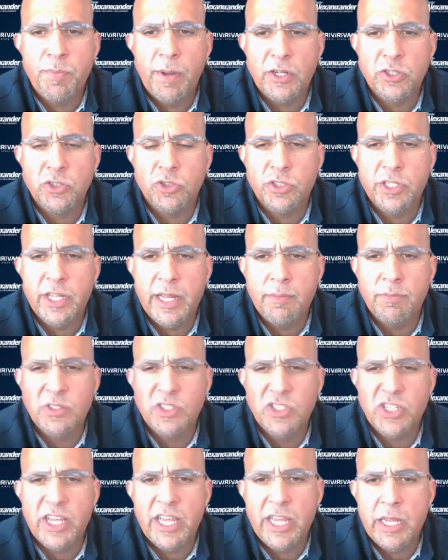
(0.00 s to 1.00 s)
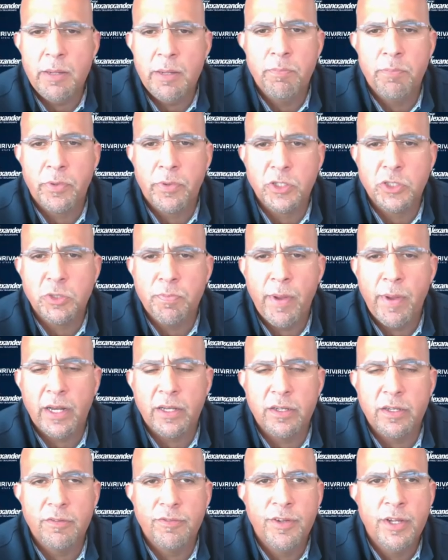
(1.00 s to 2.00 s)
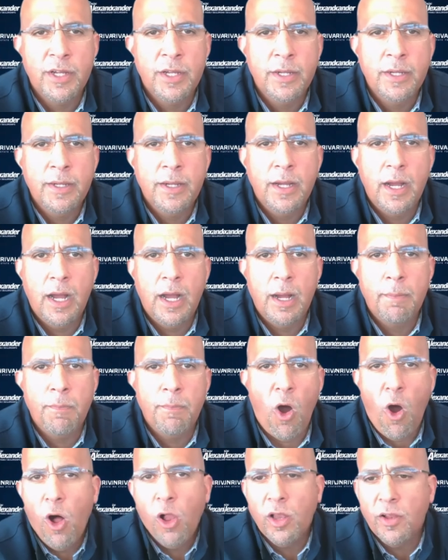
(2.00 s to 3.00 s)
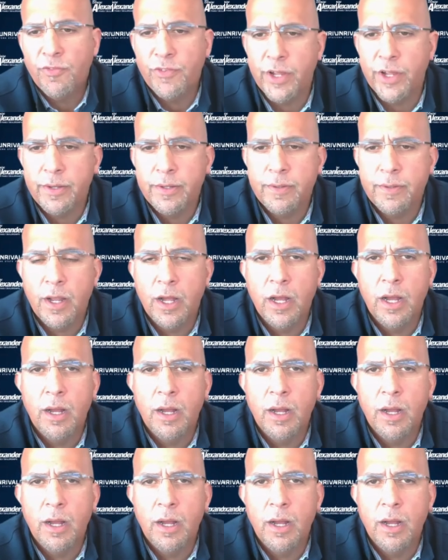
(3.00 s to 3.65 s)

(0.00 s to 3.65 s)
special team scheme perspective, all of it.